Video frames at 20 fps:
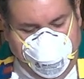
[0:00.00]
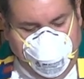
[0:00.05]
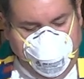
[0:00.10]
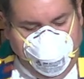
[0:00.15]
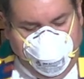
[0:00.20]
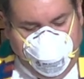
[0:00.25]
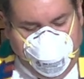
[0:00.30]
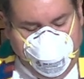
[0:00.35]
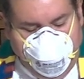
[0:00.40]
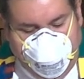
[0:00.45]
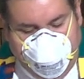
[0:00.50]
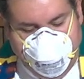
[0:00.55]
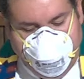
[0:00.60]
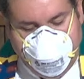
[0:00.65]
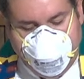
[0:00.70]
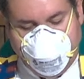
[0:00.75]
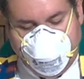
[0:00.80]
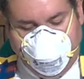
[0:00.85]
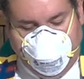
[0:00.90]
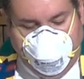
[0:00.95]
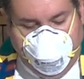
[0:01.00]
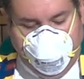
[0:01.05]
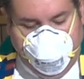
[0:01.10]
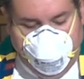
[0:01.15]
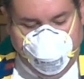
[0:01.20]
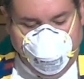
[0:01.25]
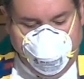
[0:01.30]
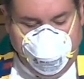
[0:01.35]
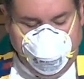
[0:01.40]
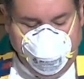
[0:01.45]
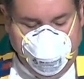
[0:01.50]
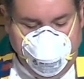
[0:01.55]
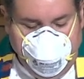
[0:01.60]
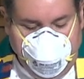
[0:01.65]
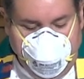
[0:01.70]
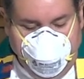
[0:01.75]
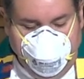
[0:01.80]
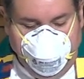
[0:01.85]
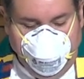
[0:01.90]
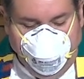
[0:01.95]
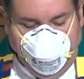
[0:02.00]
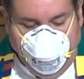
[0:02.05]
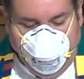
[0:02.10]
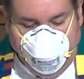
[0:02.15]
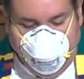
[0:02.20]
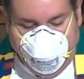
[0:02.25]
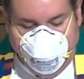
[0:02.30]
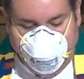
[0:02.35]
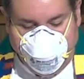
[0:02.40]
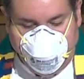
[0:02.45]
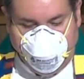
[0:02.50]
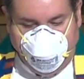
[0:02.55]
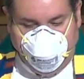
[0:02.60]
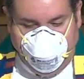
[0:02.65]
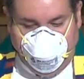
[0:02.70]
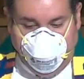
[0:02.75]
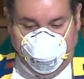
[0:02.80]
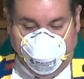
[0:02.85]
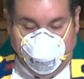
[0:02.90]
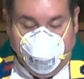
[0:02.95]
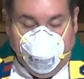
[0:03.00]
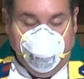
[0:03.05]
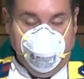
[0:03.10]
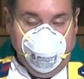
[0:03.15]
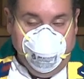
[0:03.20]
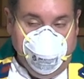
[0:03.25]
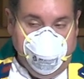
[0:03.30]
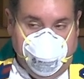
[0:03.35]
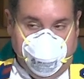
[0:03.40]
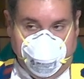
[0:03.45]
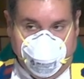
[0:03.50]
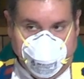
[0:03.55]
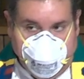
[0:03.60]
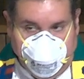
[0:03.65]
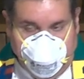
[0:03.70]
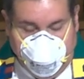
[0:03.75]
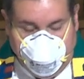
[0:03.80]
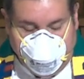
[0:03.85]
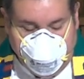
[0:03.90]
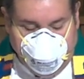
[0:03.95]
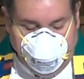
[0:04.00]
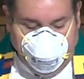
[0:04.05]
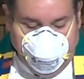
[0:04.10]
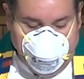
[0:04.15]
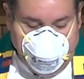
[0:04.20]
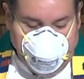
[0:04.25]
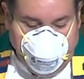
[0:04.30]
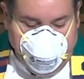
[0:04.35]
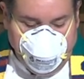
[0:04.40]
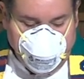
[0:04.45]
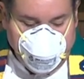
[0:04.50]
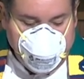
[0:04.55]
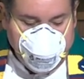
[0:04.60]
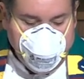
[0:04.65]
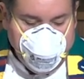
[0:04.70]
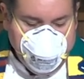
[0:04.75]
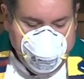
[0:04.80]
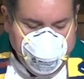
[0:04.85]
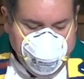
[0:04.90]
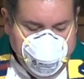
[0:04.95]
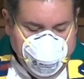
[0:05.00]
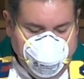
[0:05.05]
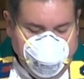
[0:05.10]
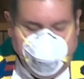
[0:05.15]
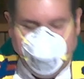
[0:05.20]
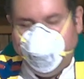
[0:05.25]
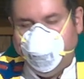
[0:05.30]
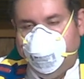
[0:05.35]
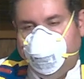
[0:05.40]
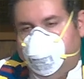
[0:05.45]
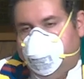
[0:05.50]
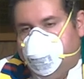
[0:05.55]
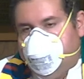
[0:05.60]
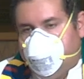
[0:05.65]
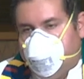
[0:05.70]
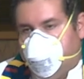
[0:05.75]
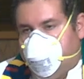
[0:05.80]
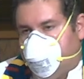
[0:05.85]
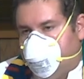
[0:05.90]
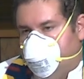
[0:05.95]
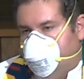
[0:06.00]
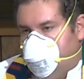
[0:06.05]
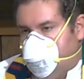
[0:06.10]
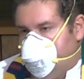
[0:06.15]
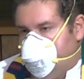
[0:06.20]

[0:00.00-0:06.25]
from participating, but it might keep you from participating in all aspects of the church, and that would be the sacrament of